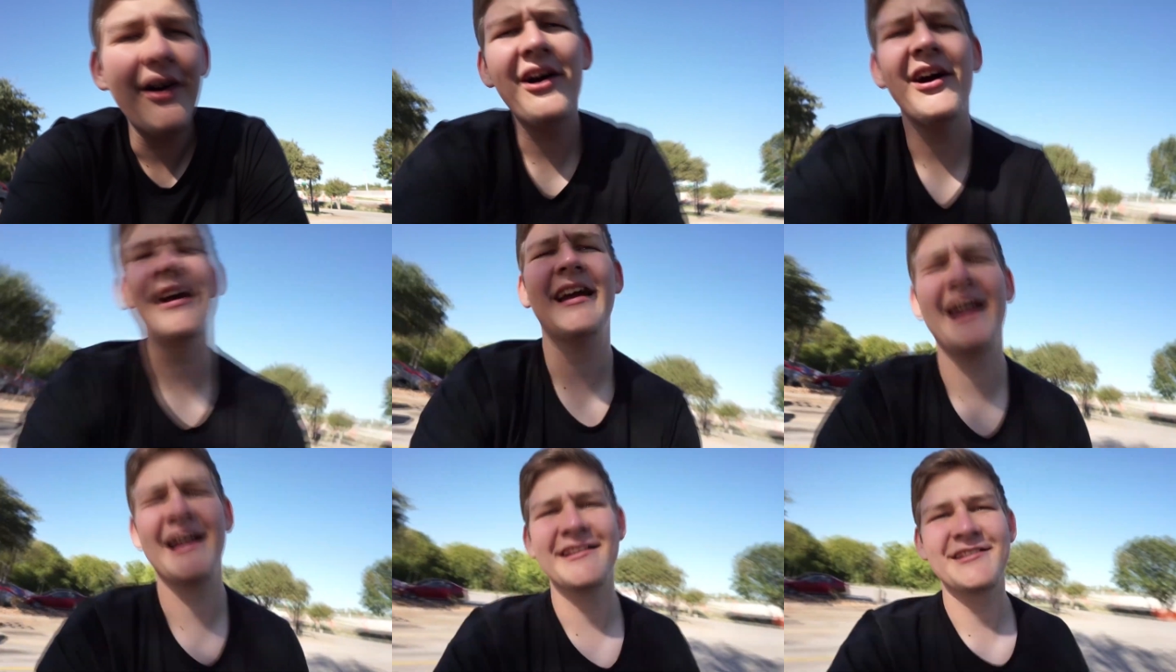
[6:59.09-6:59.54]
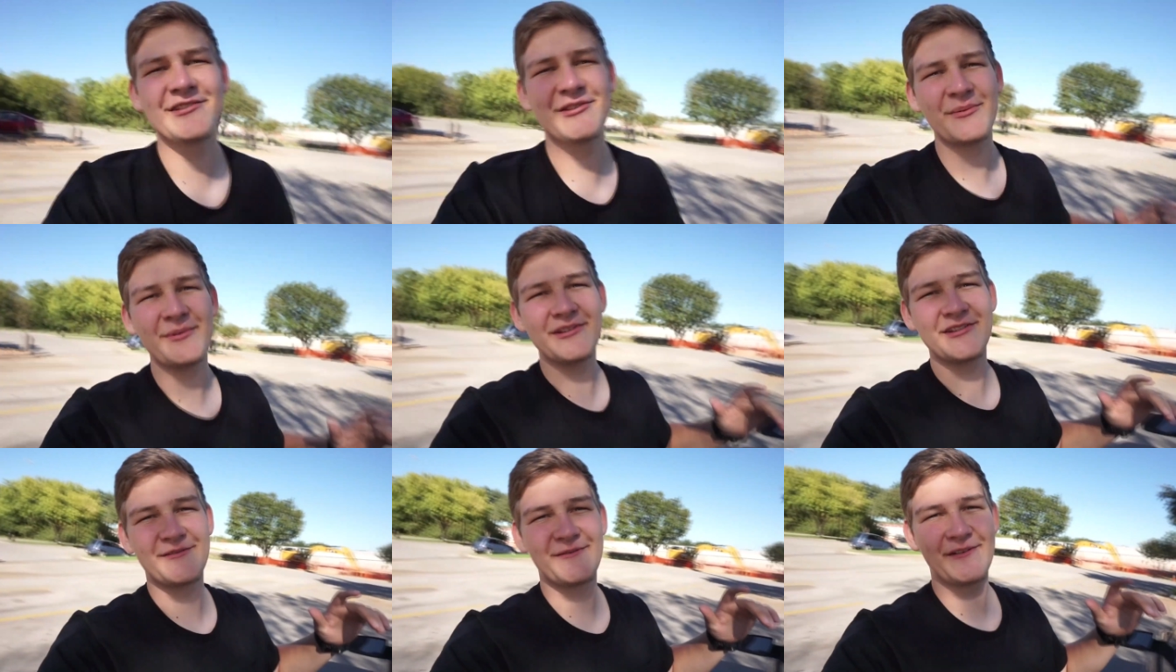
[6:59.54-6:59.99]
Alright guys,
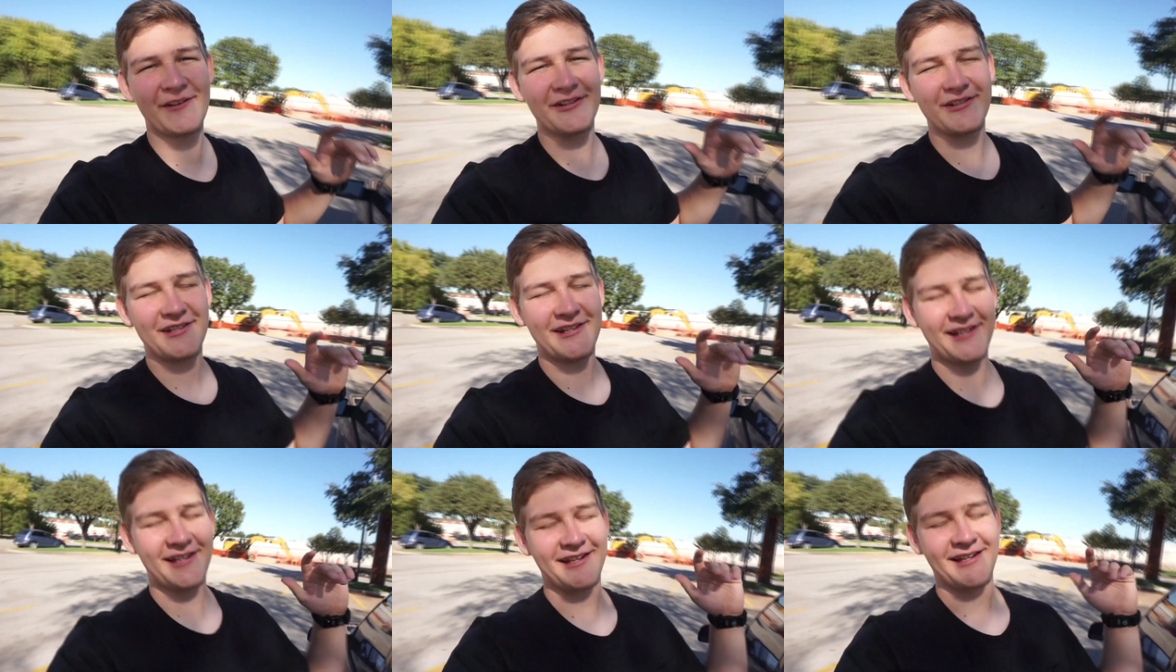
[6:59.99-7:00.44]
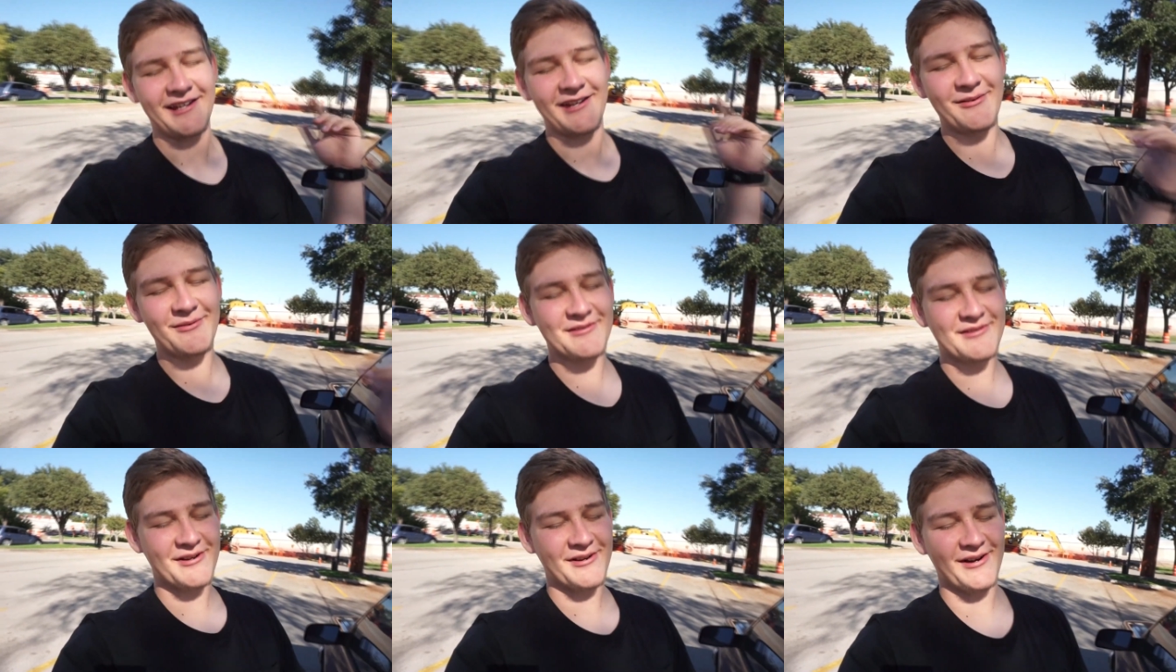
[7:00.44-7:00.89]
so we just finished eating.
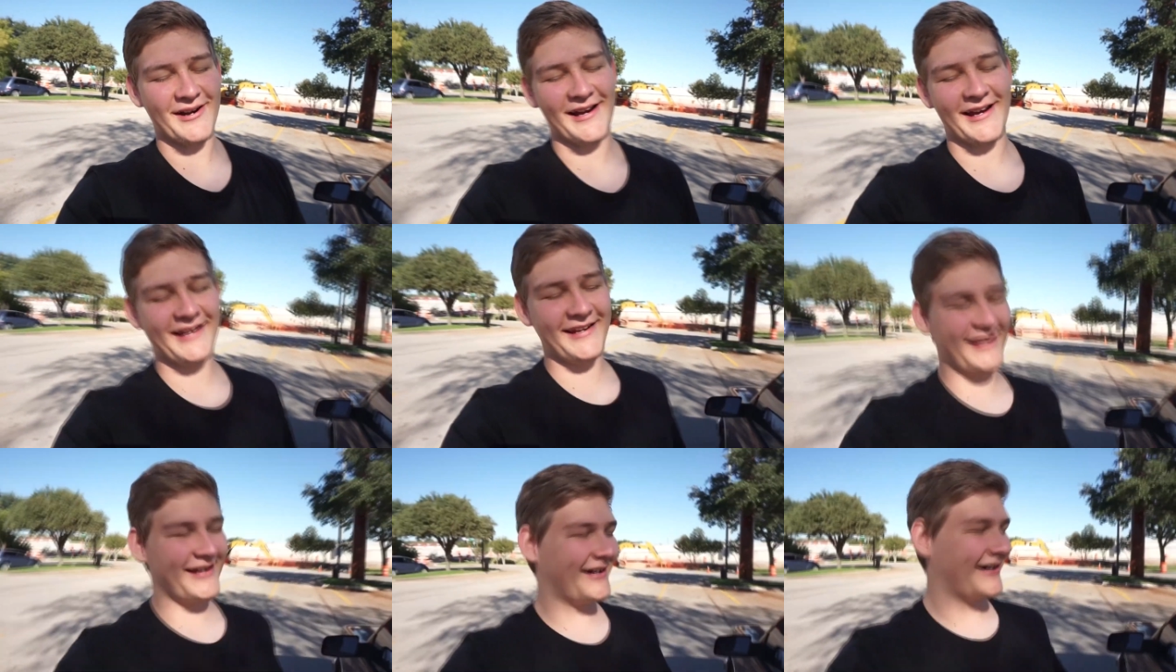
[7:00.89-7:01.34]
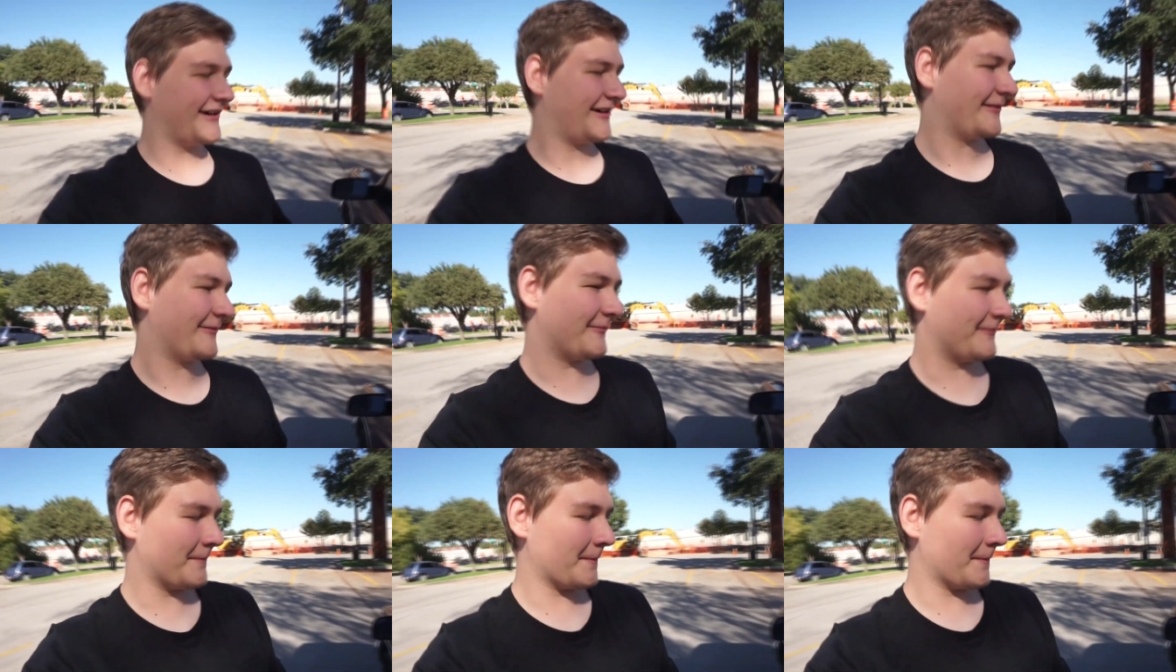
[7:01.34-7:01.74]
It was alright. Um,